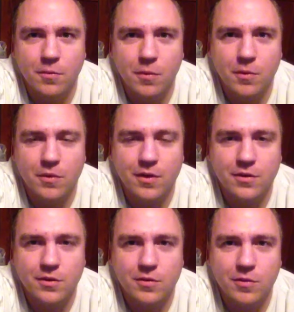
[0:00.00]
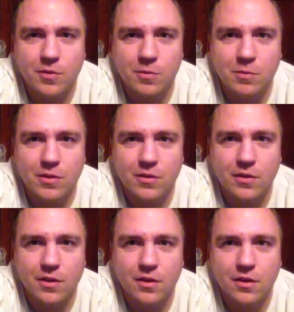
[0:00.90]
but it was actually 15 minutes
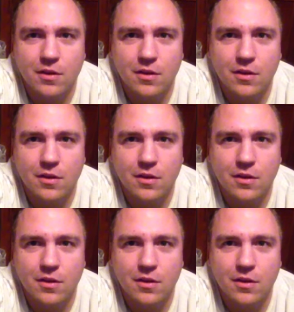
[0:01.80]
late,